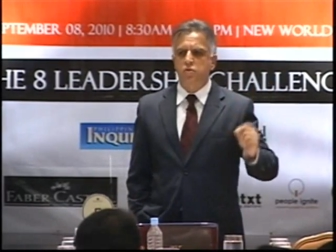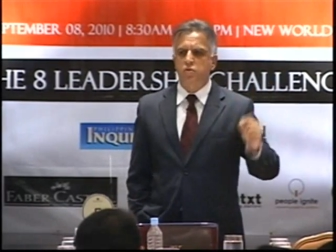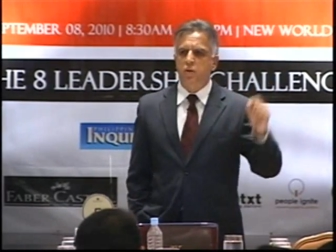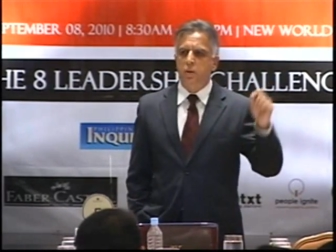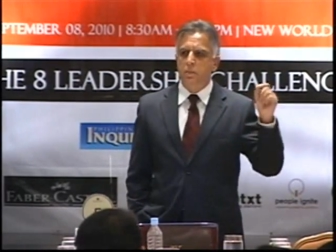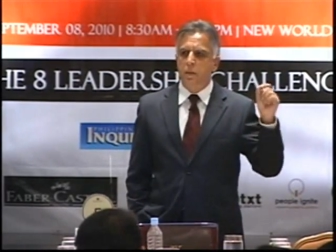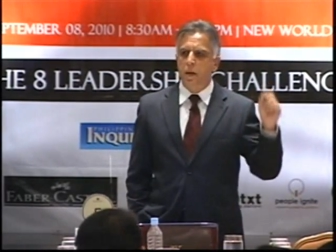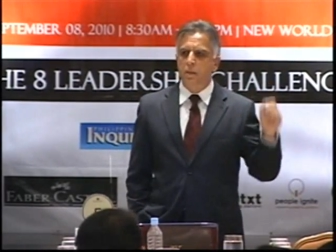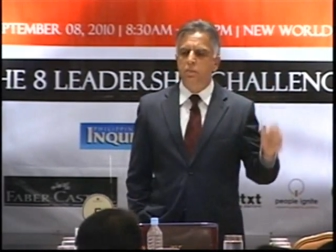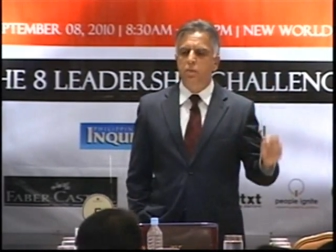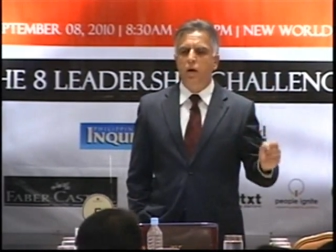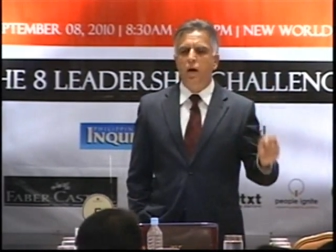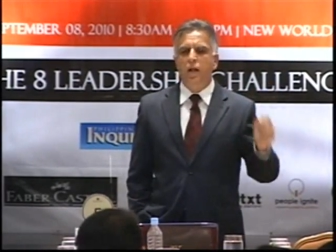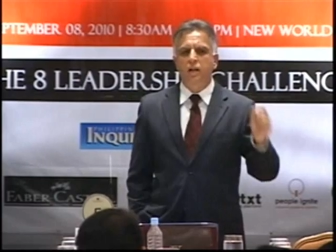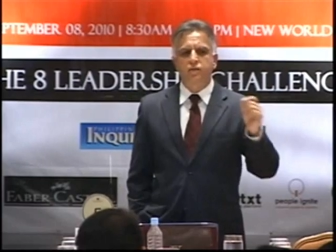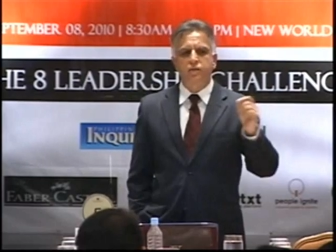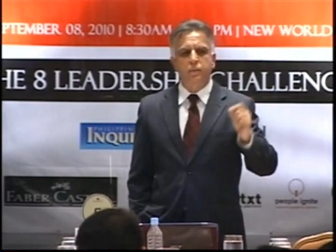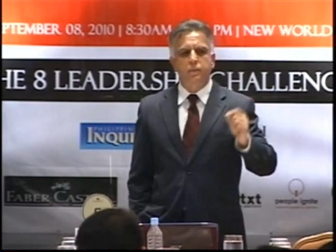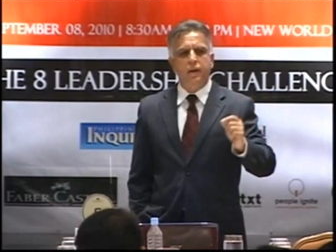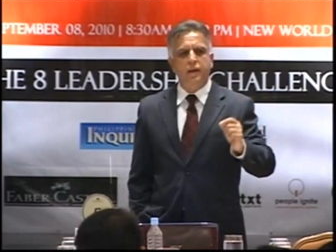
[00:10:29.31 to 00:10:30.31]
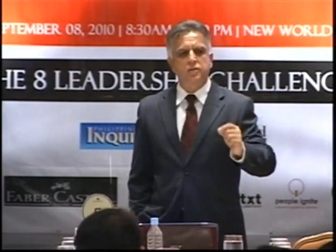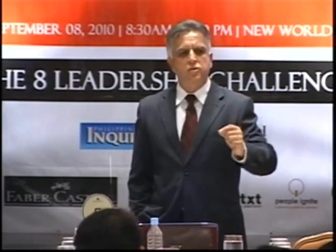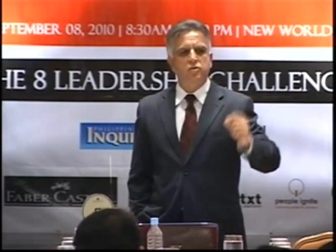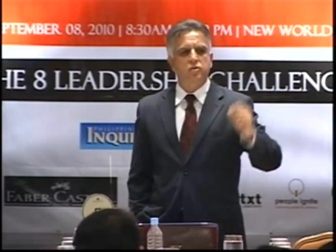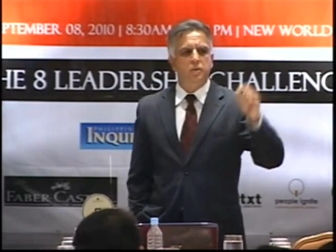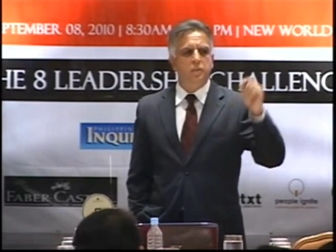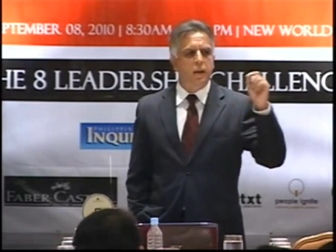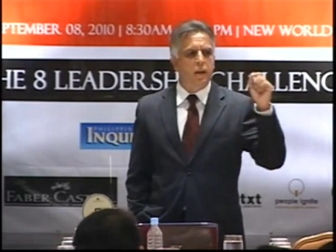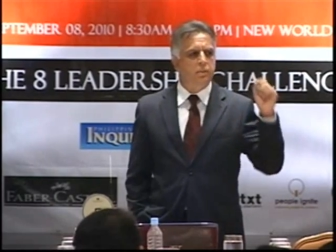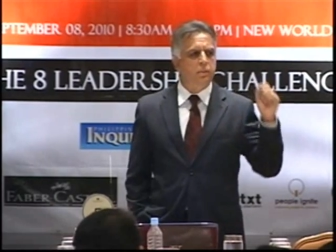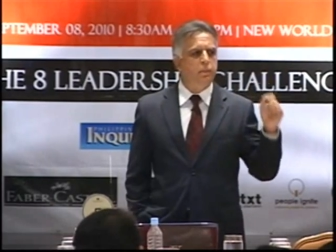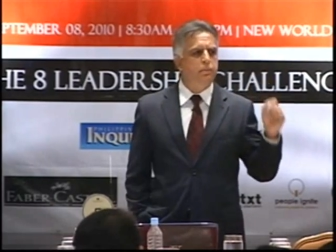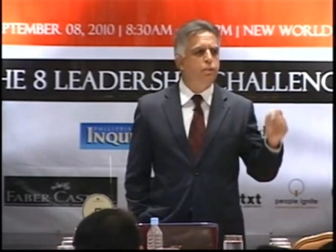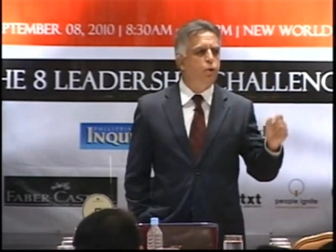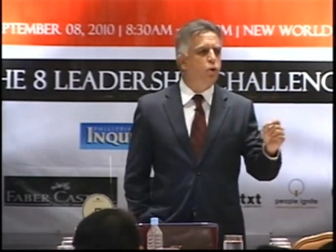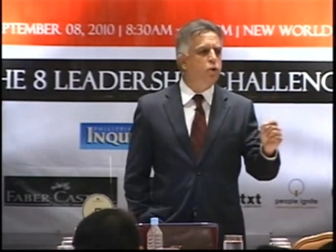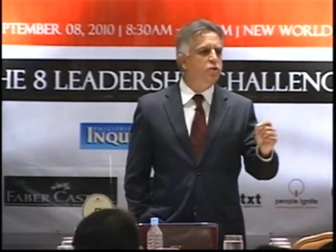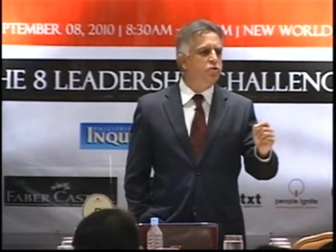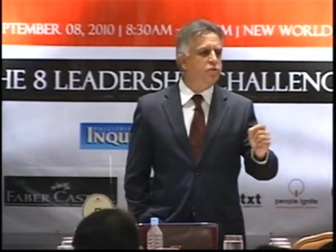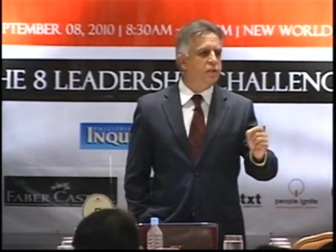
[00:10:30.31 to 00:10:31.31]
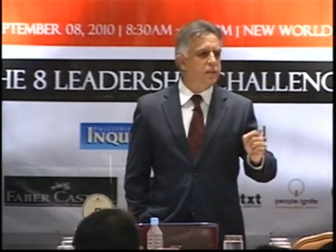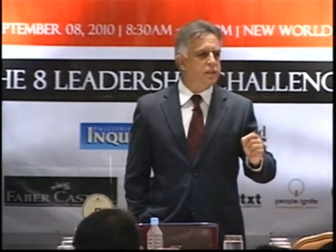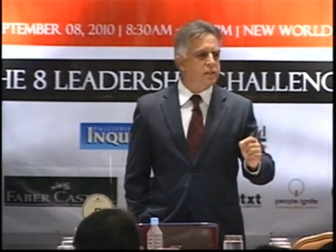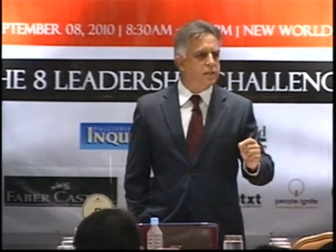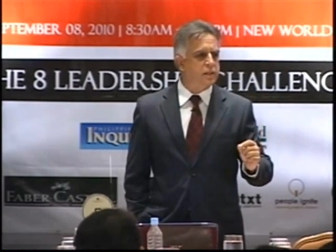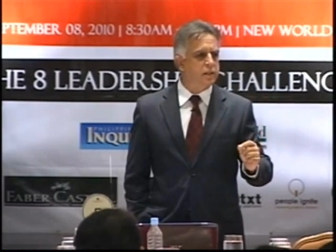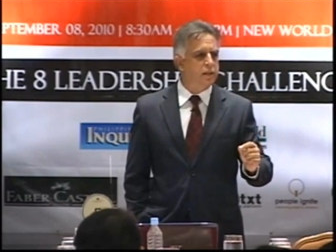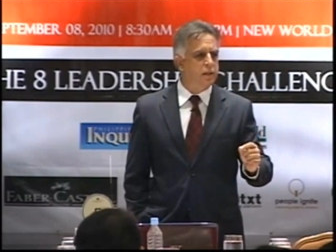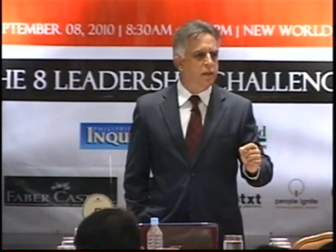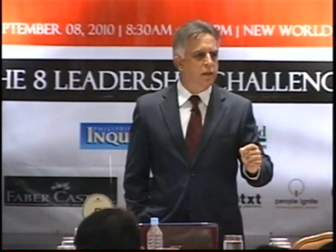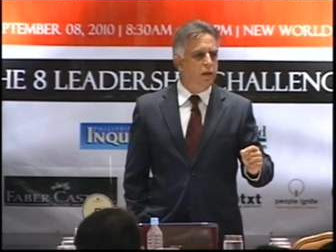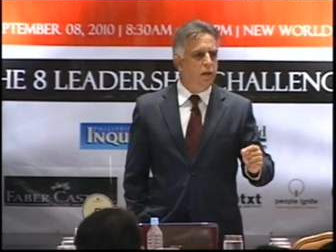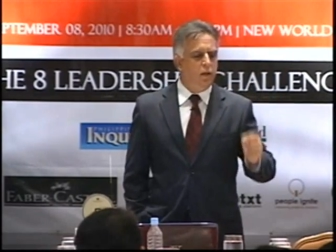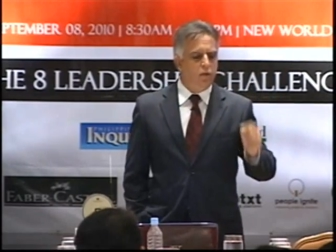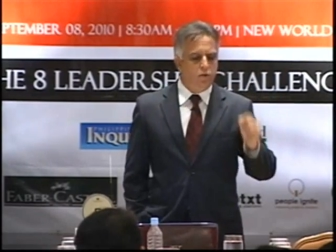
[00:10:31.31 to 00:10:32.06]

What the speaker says: to remember alphabets, to remember poetries,